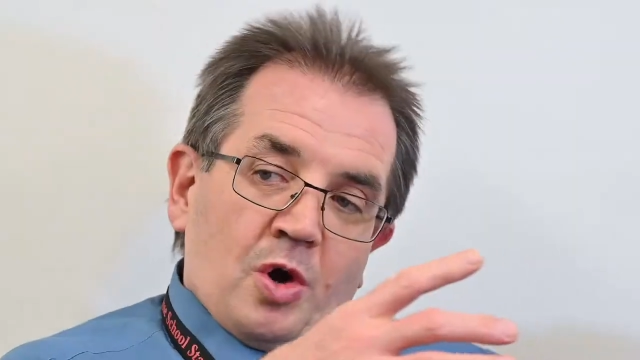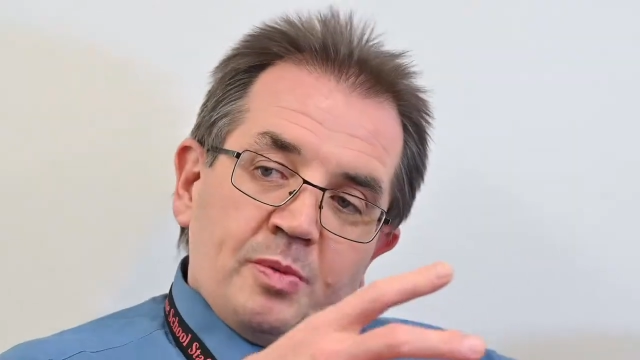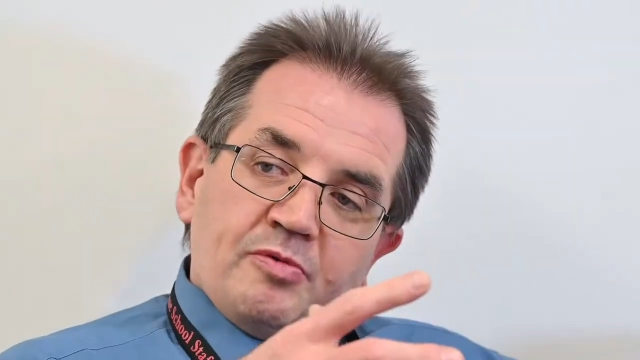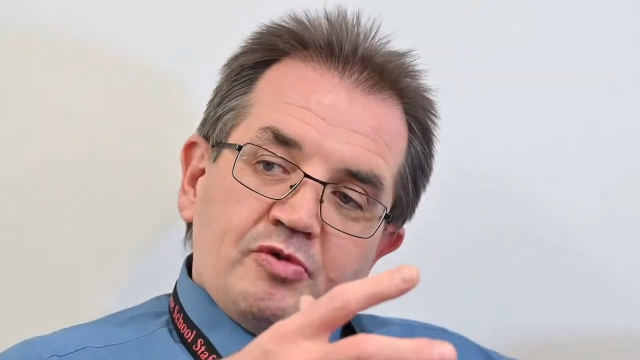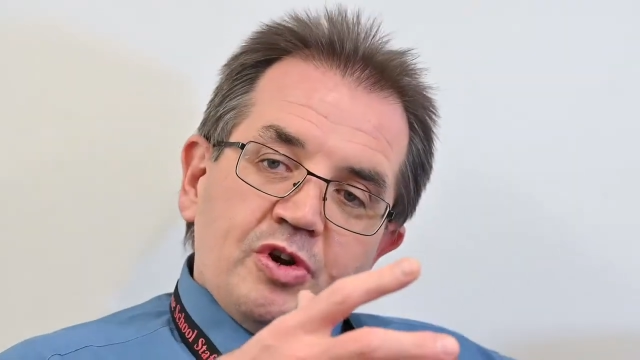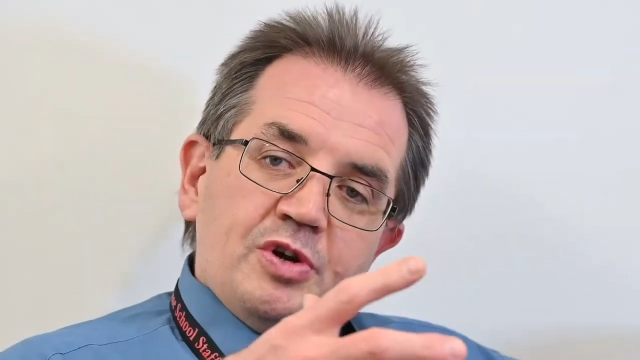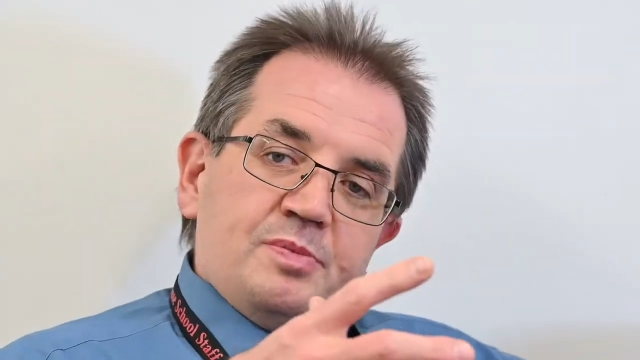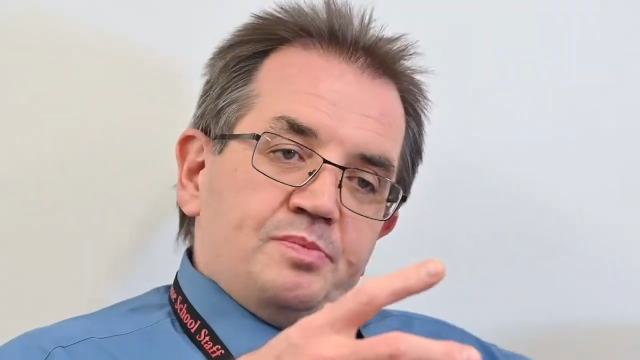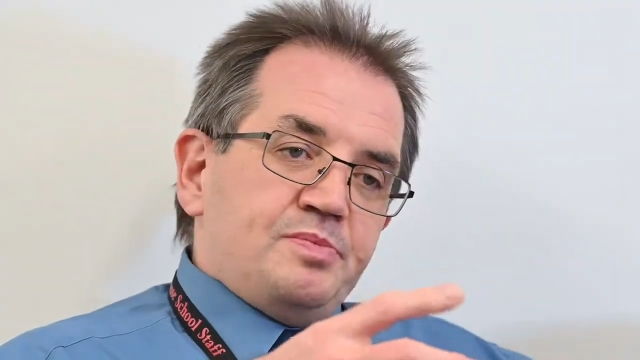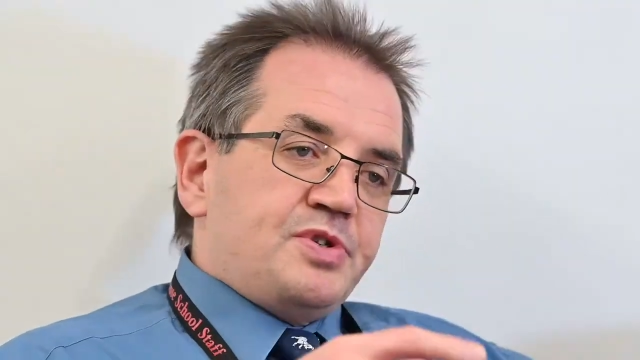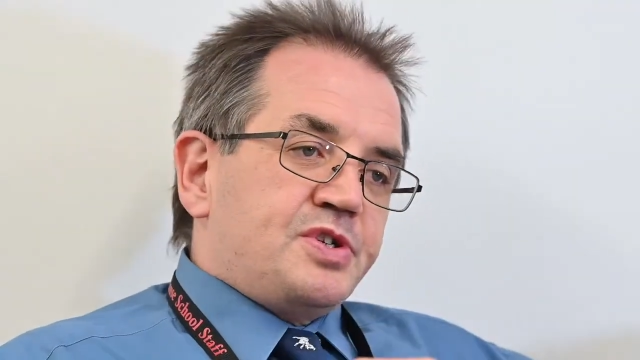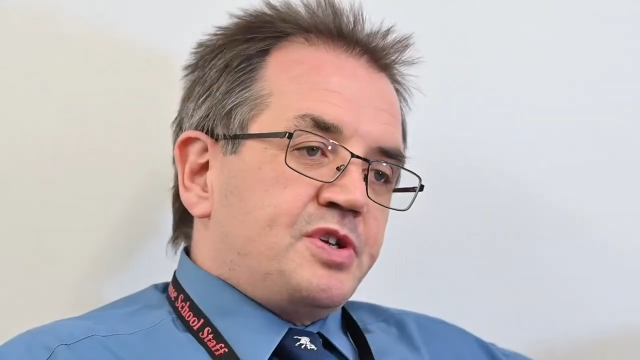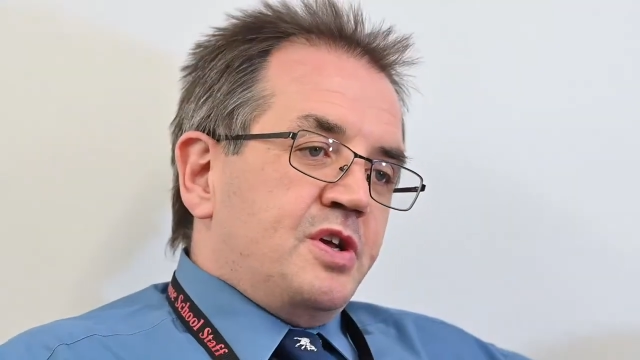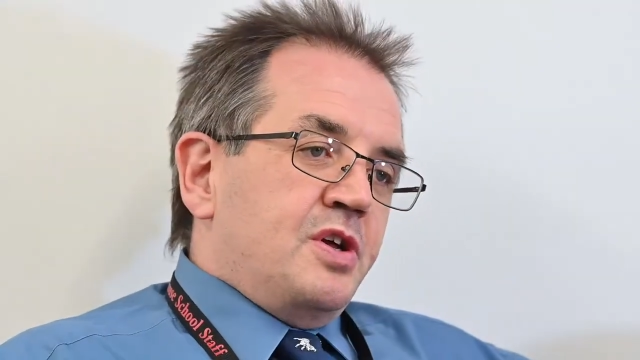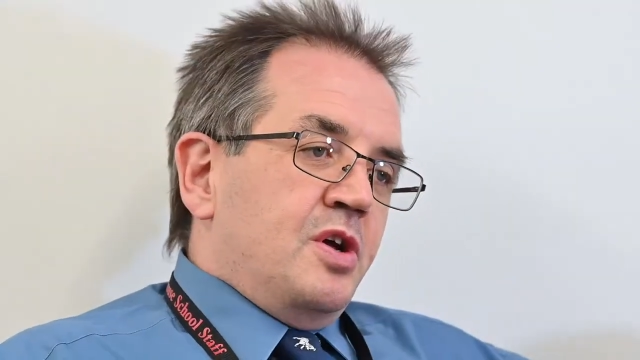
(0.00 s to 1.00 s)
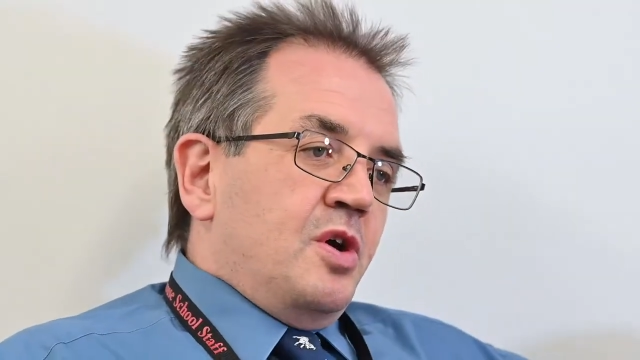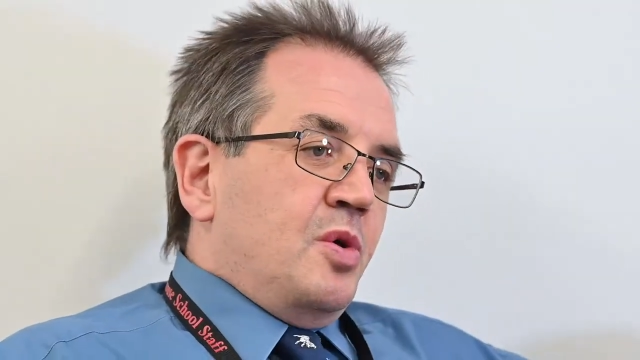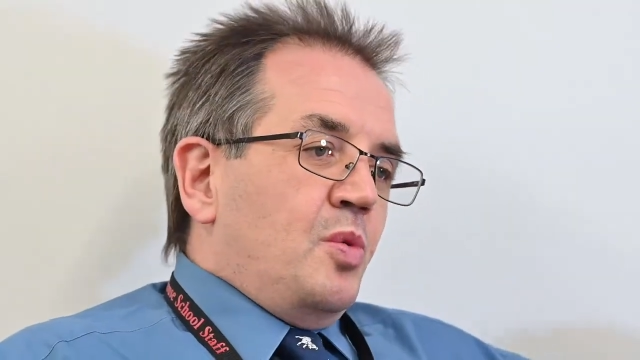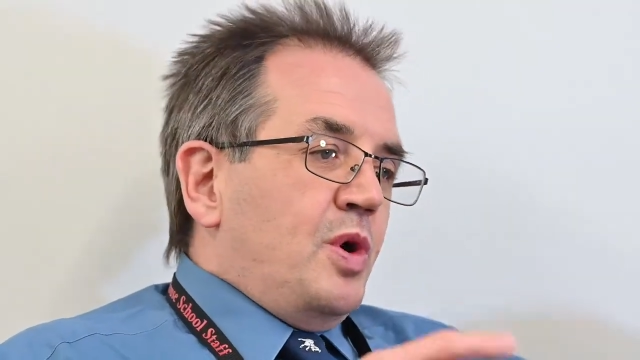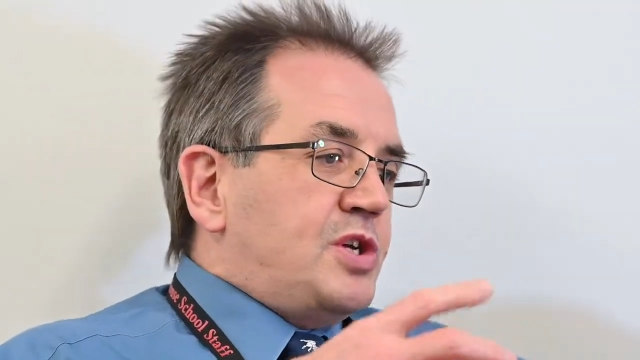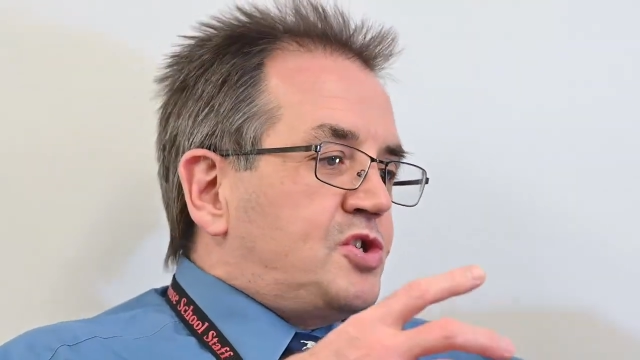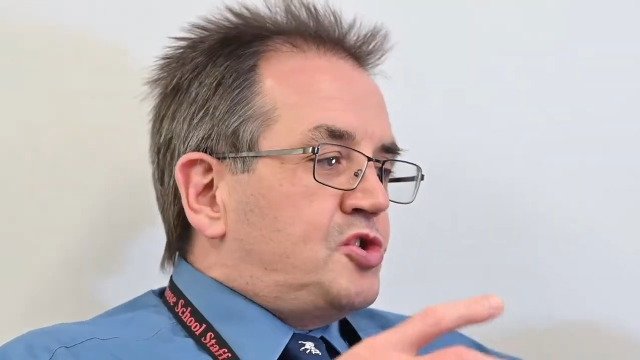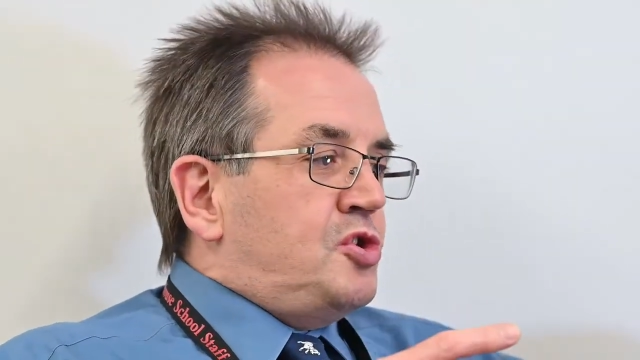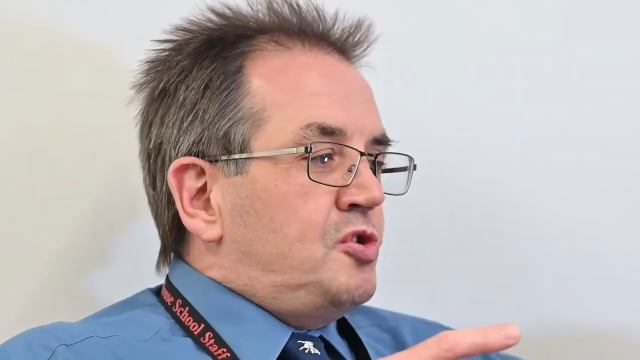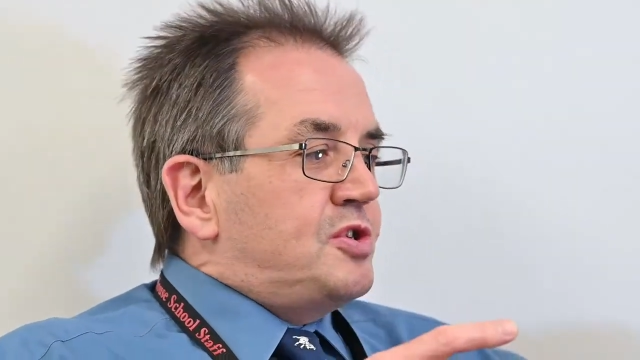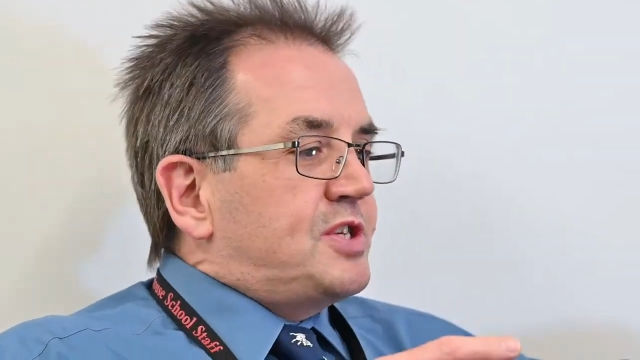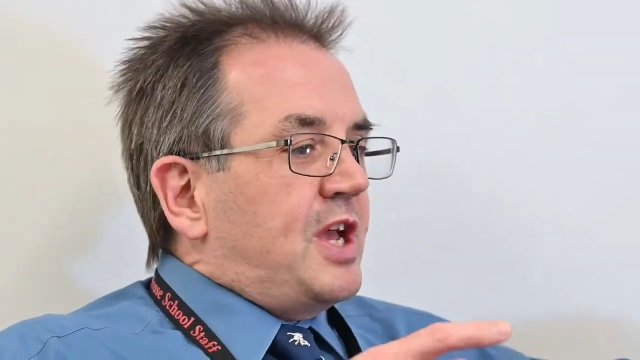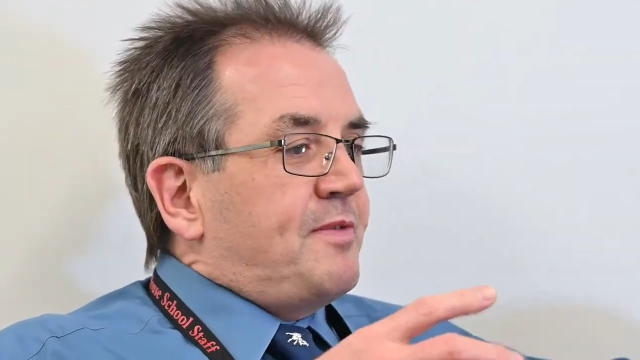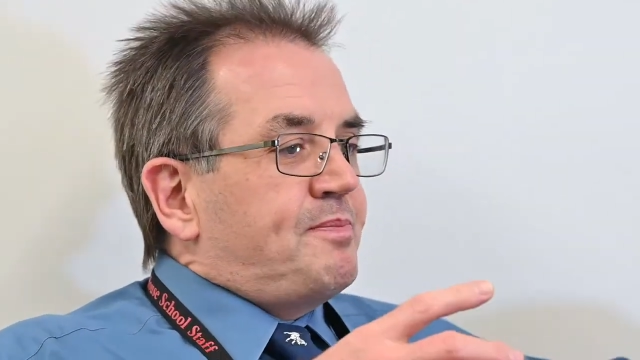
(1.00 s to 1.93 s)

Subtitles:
common rooms where students